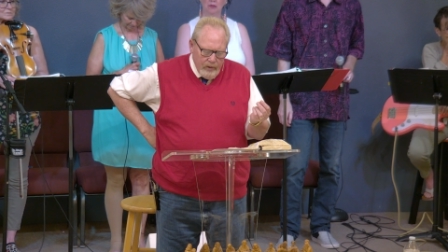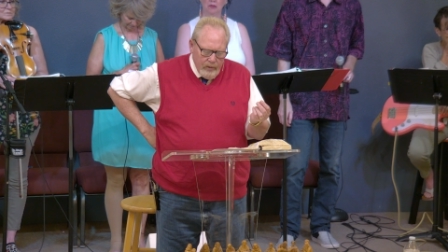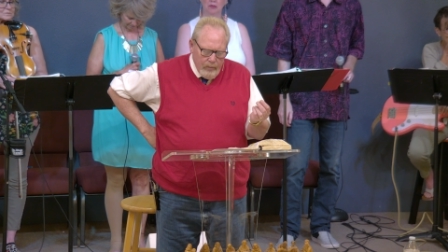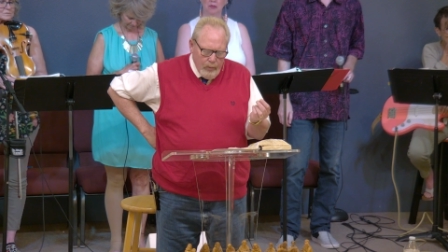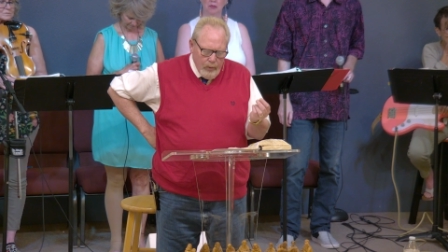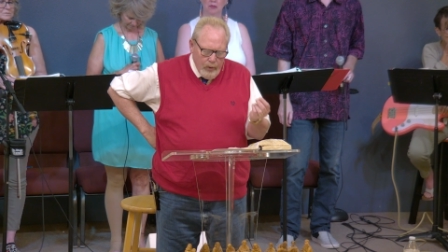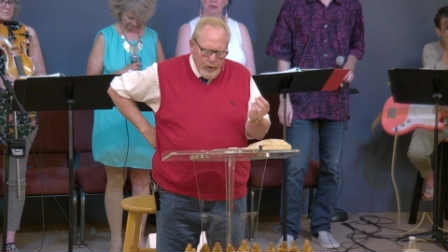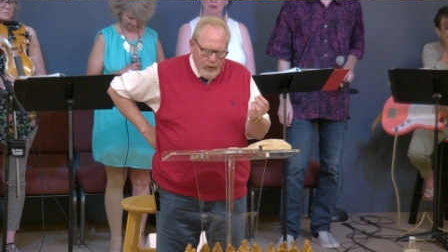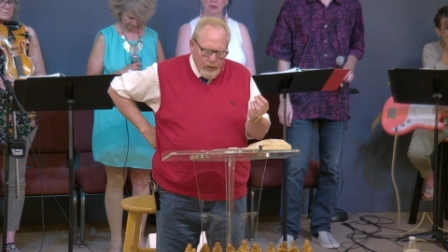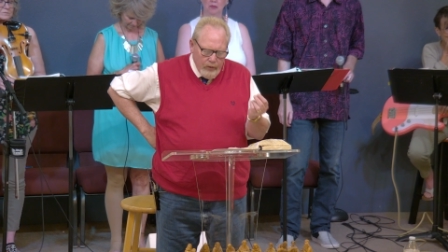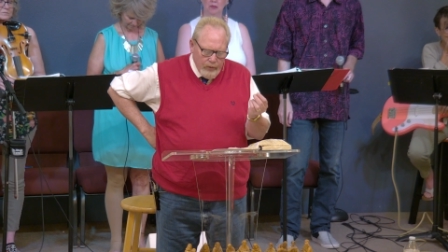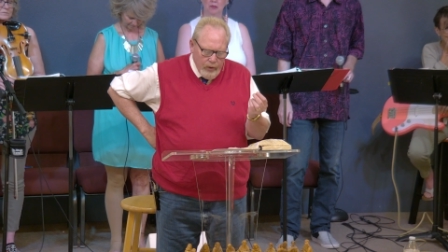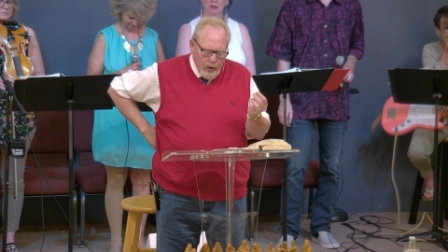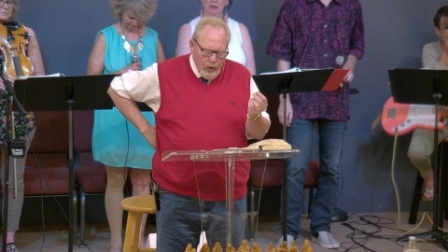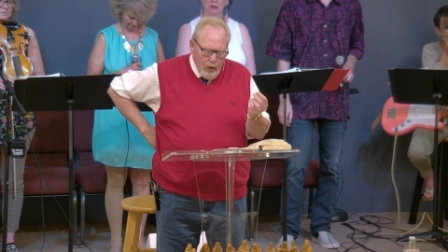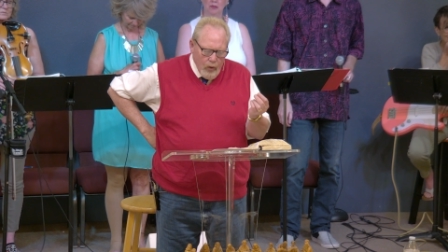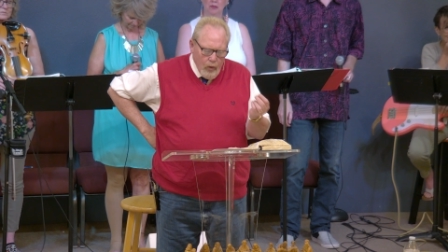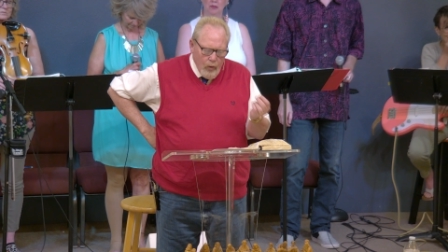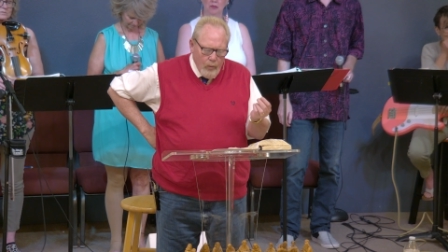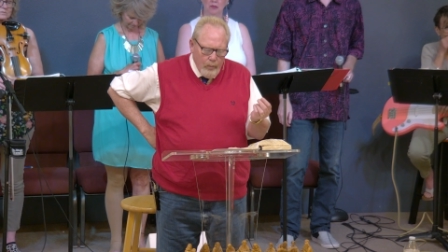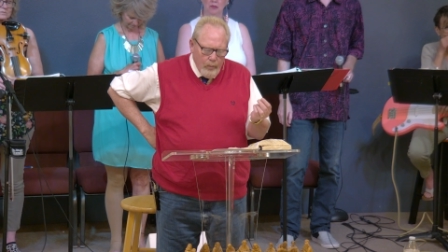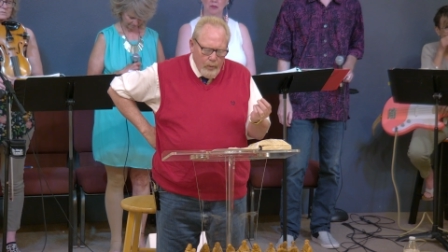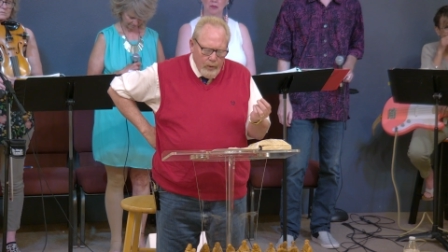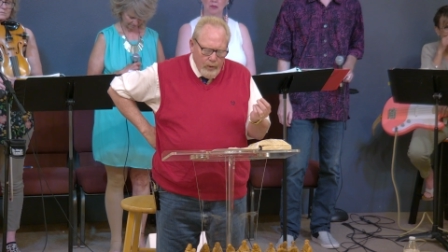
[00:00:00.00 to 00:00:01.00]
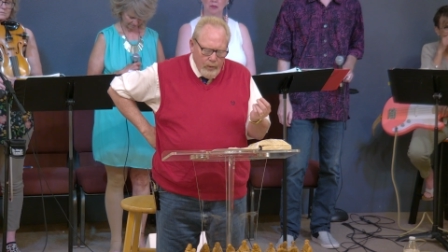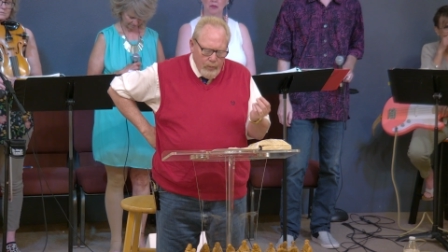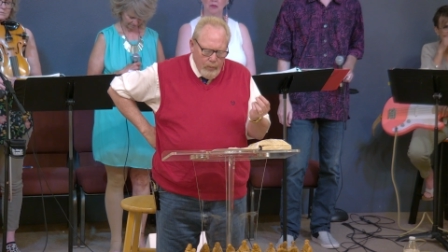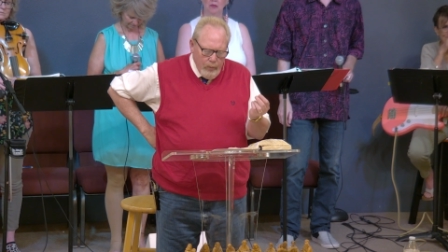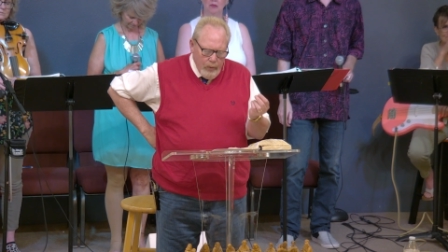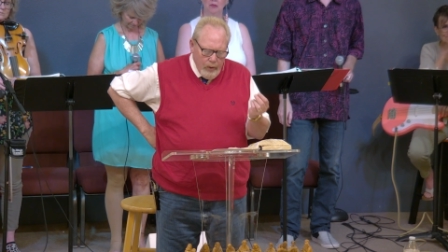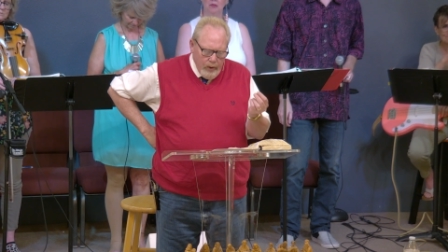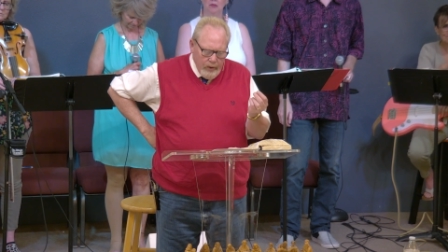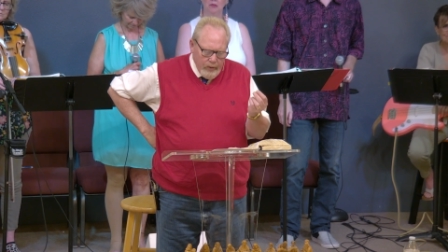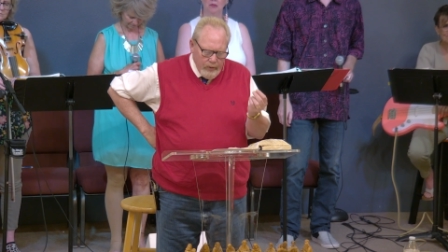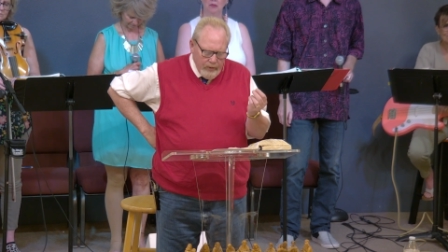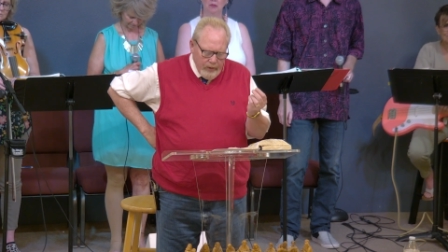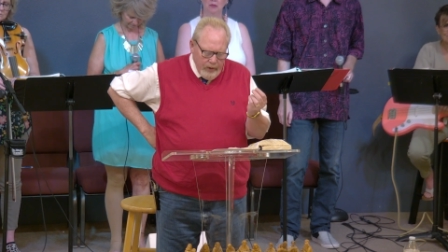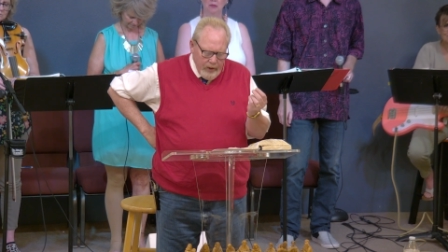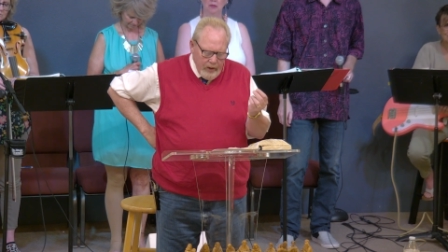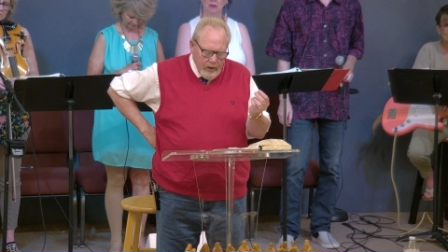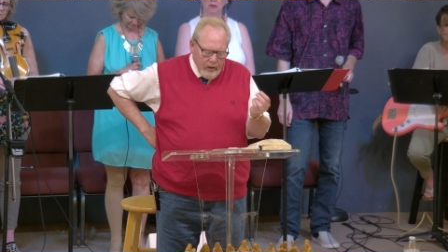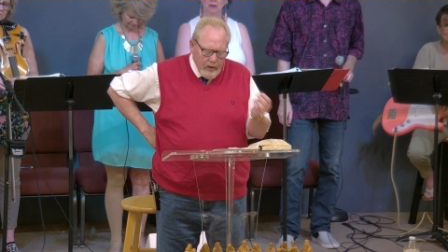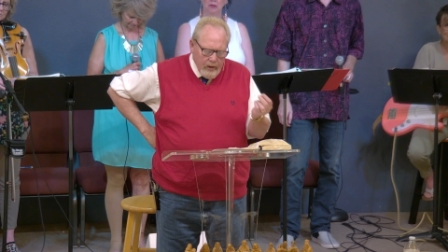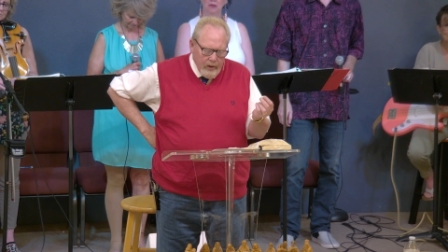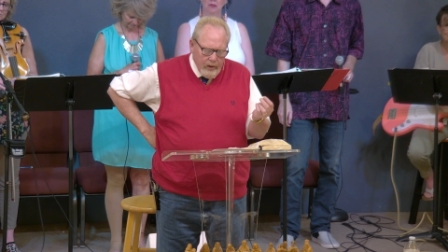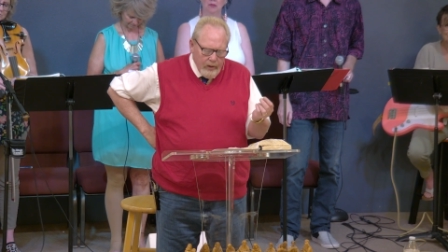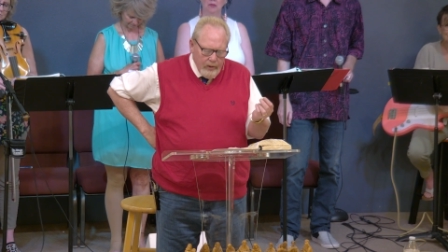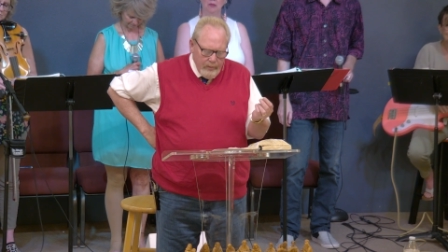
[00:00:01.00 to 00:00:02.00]
to bring us hope and to bring us
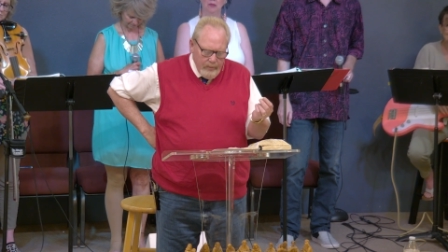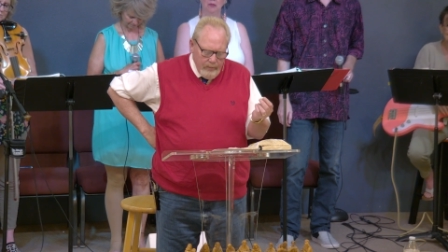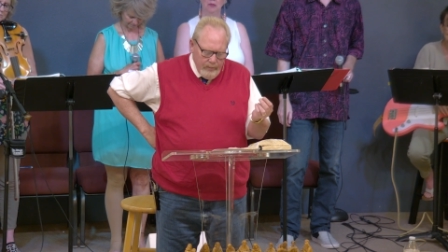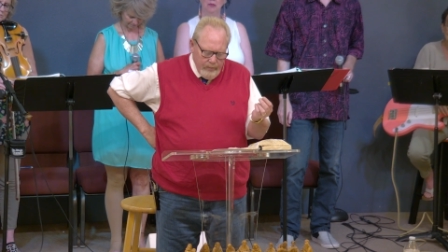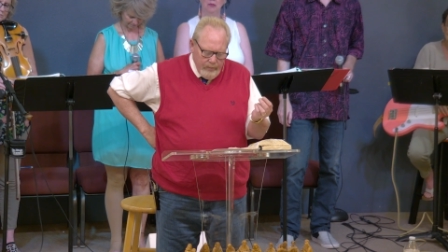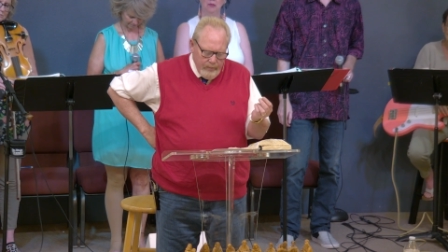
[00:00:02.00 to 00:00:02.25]
healing.